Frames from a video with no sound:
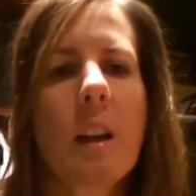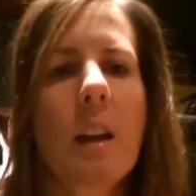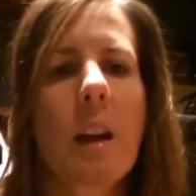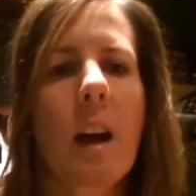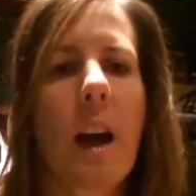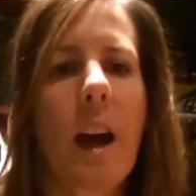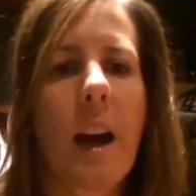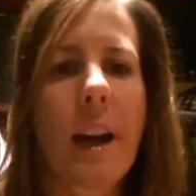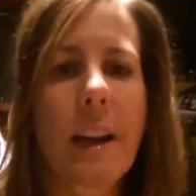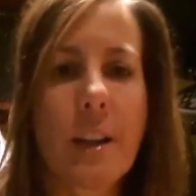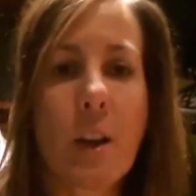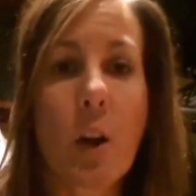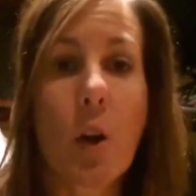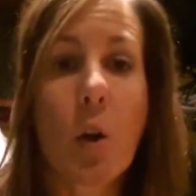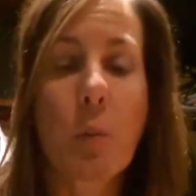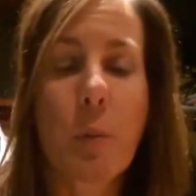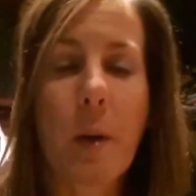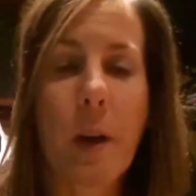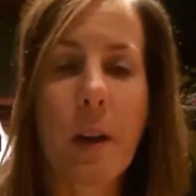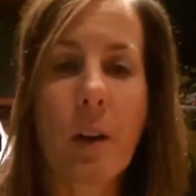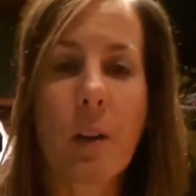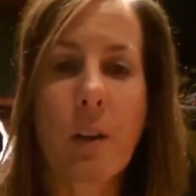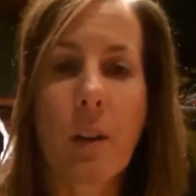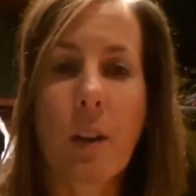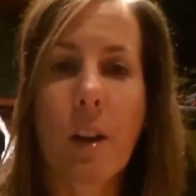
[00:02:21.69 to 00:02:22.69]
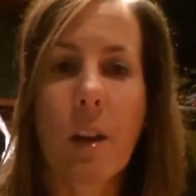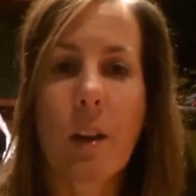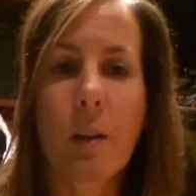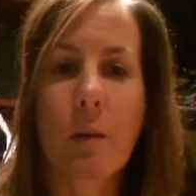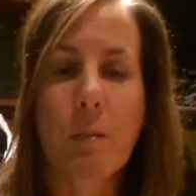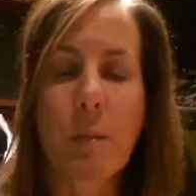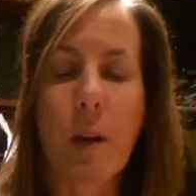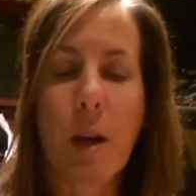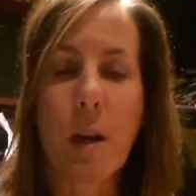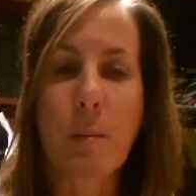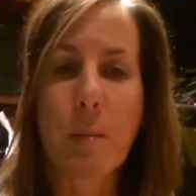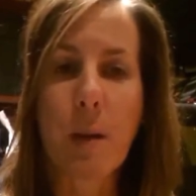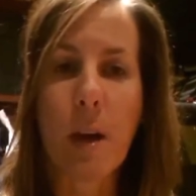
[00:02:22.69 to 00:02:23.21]
I know better than
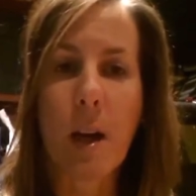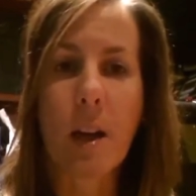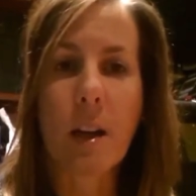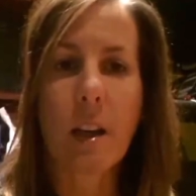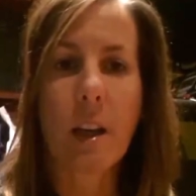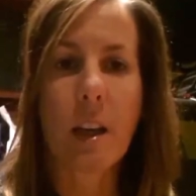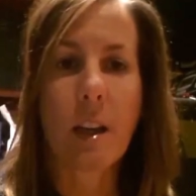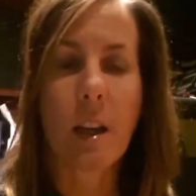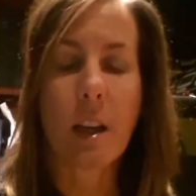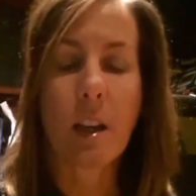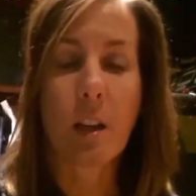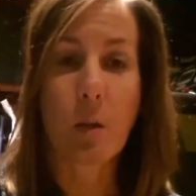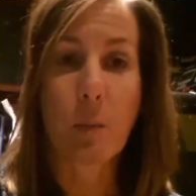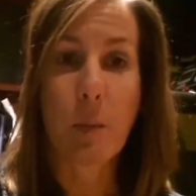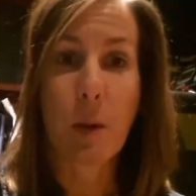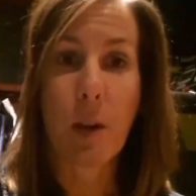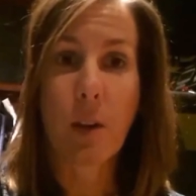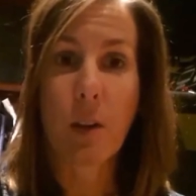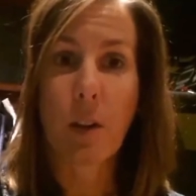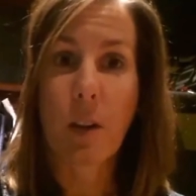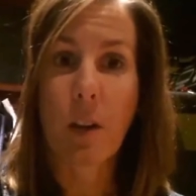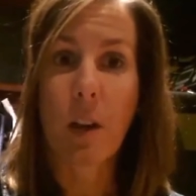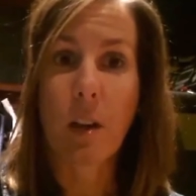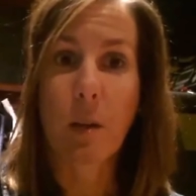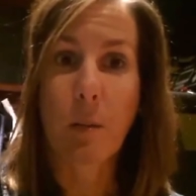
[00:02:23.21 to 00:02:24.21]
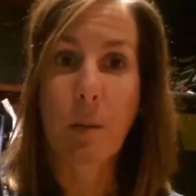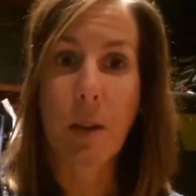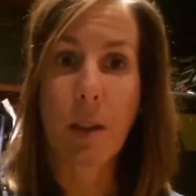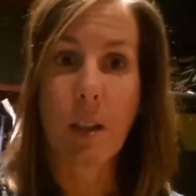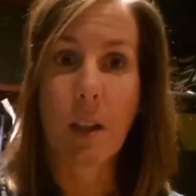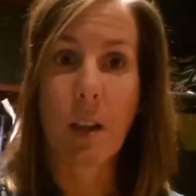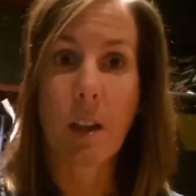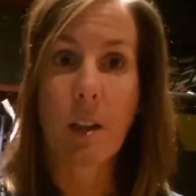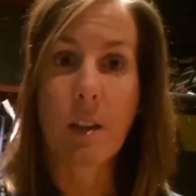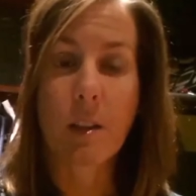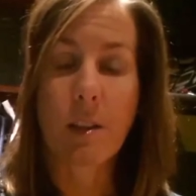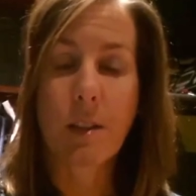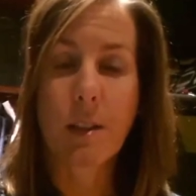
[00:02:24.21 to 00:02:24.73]
my body and I know better than anybody
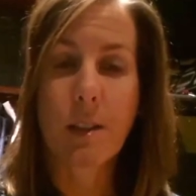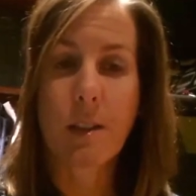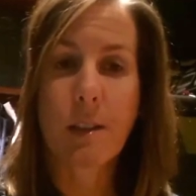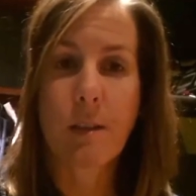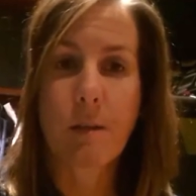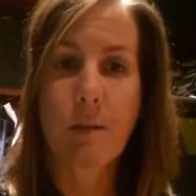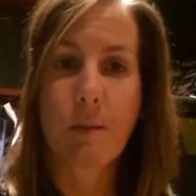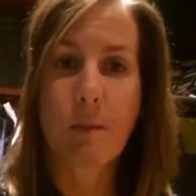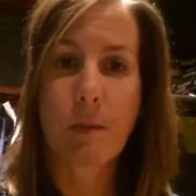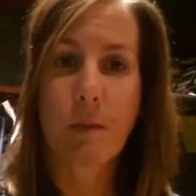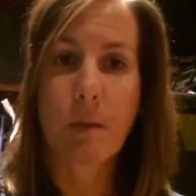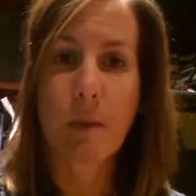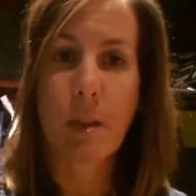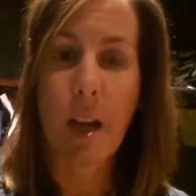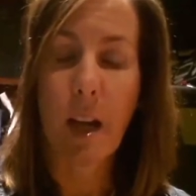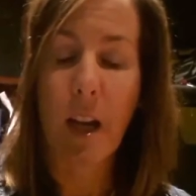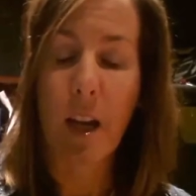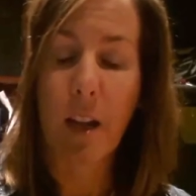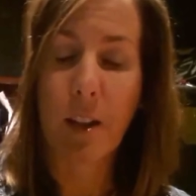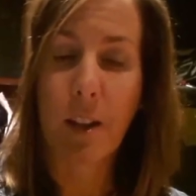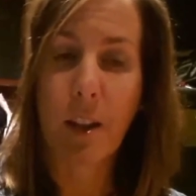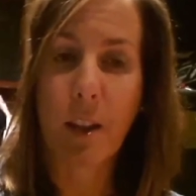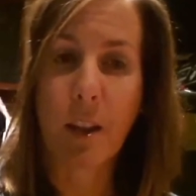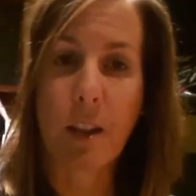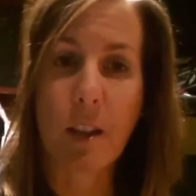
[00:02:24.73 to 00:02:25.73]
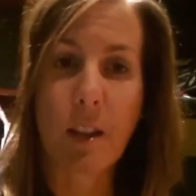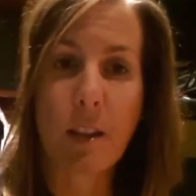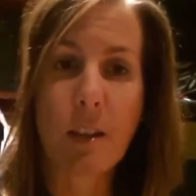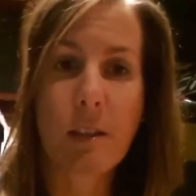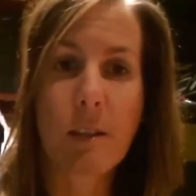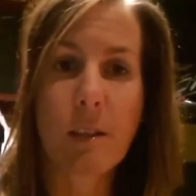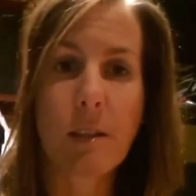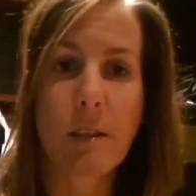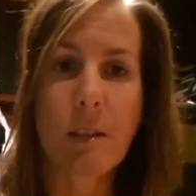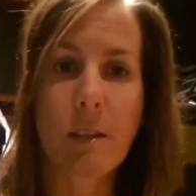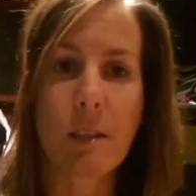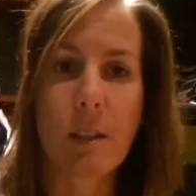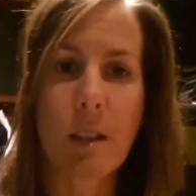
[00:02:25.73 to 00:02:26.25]
else athlete
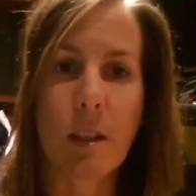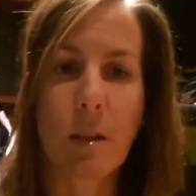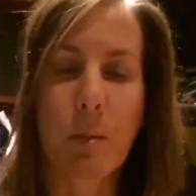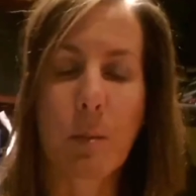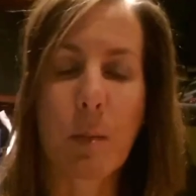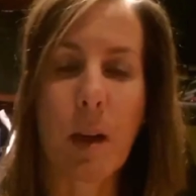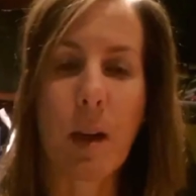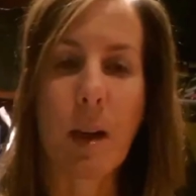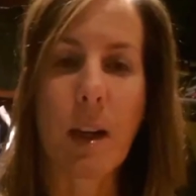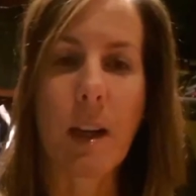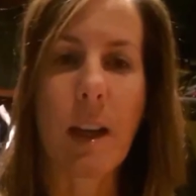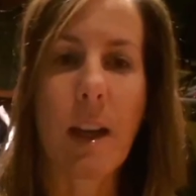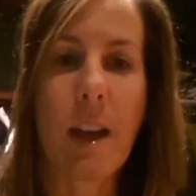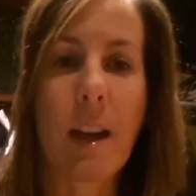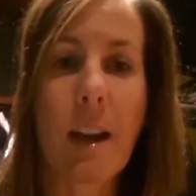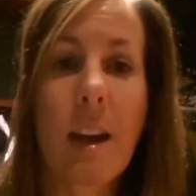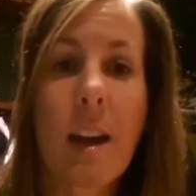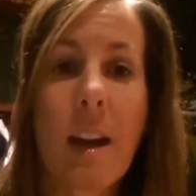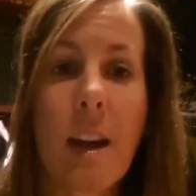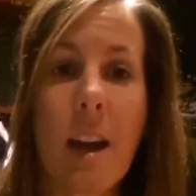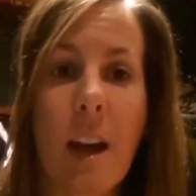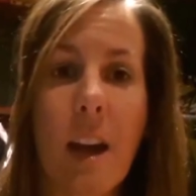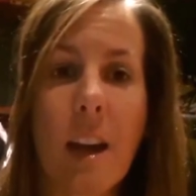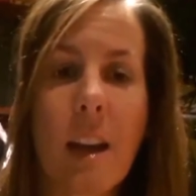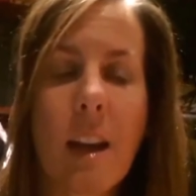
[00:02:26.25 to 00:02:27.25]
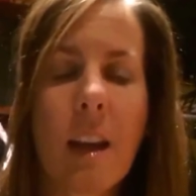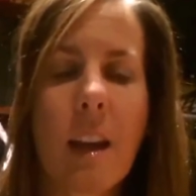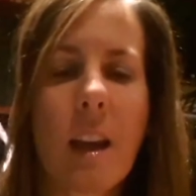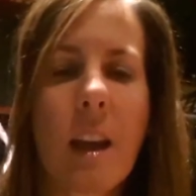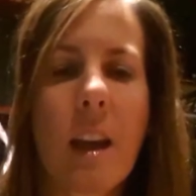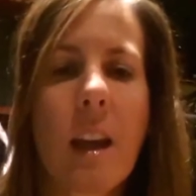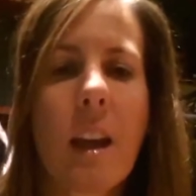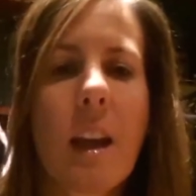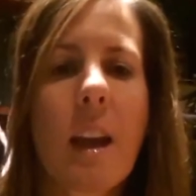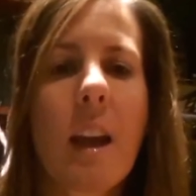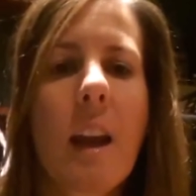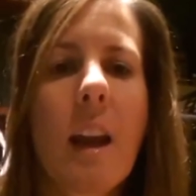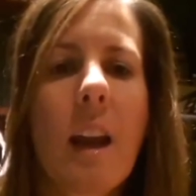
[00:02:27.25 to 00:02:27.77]
in my head
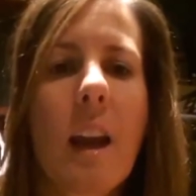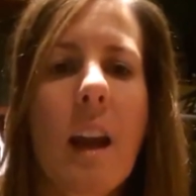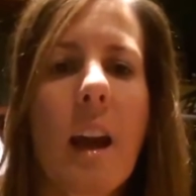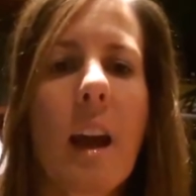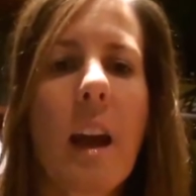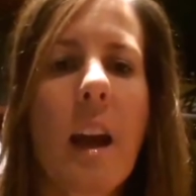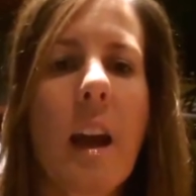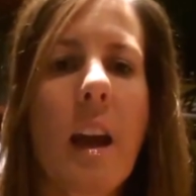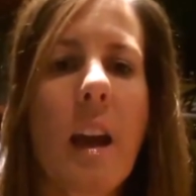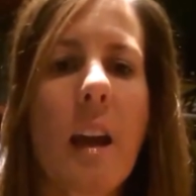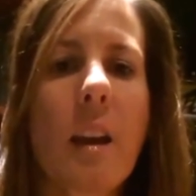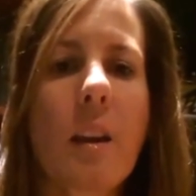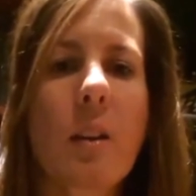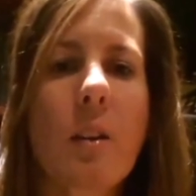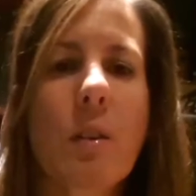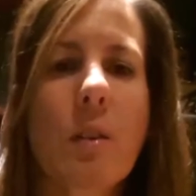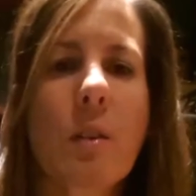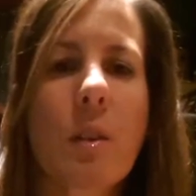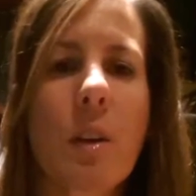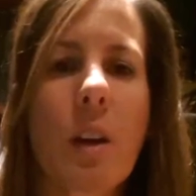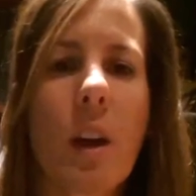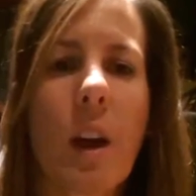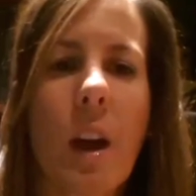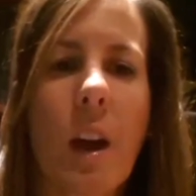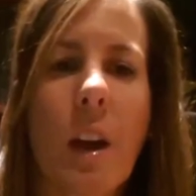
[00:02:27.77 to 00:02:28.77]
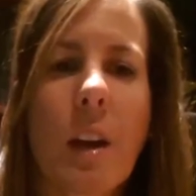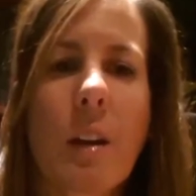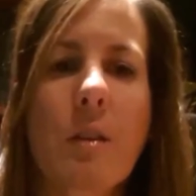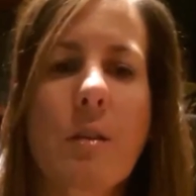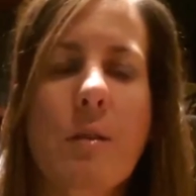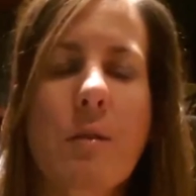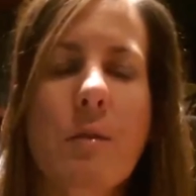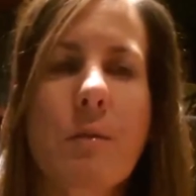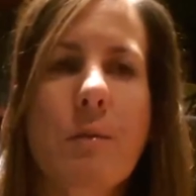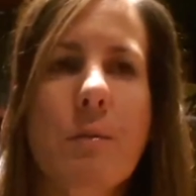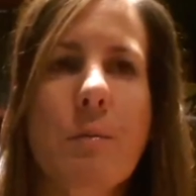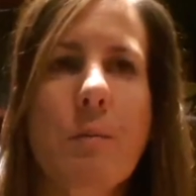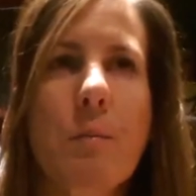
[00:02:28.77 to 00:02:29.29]
and kind
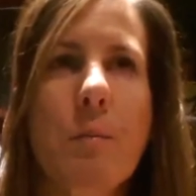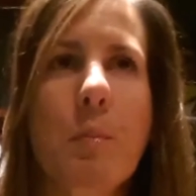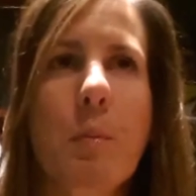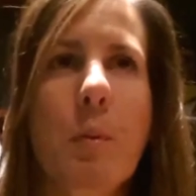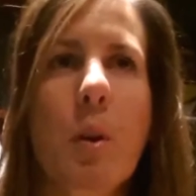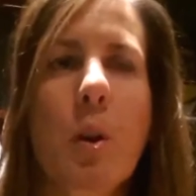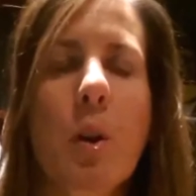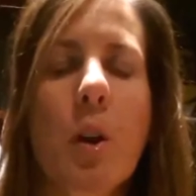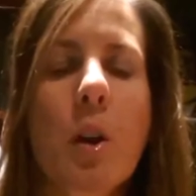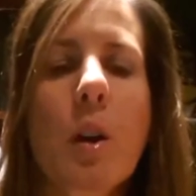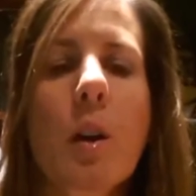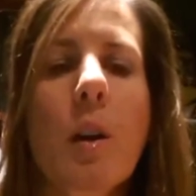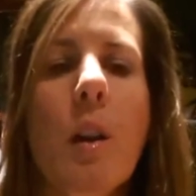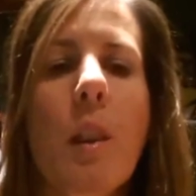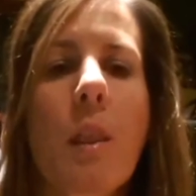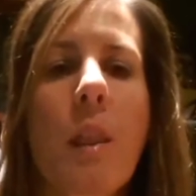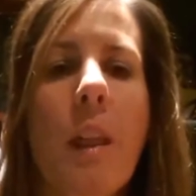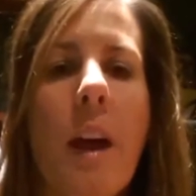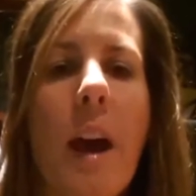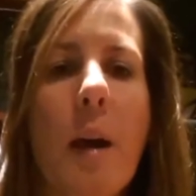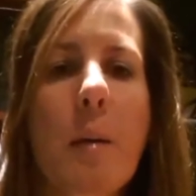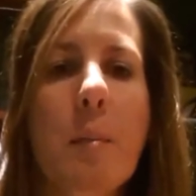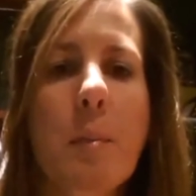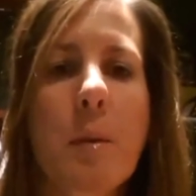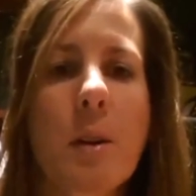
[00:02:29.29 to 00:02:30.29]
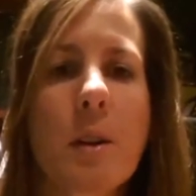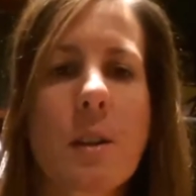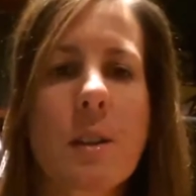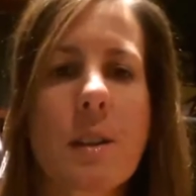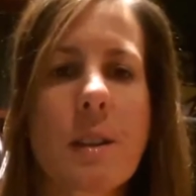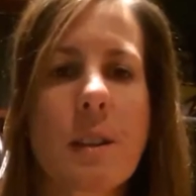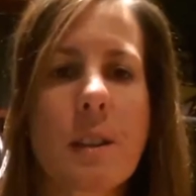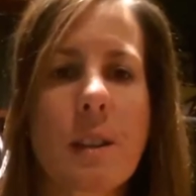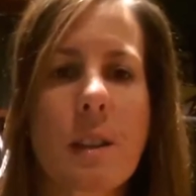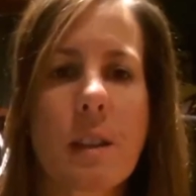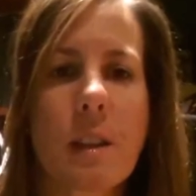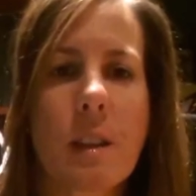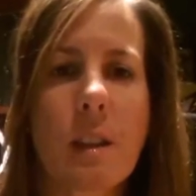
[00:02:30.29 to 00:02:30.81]
of put that
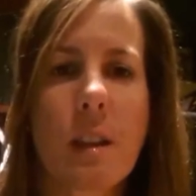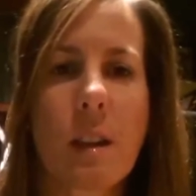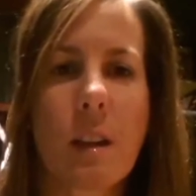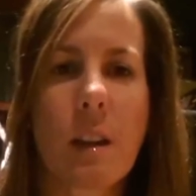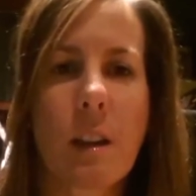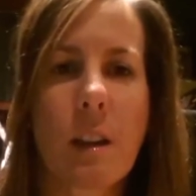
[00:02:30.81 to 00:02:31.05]
person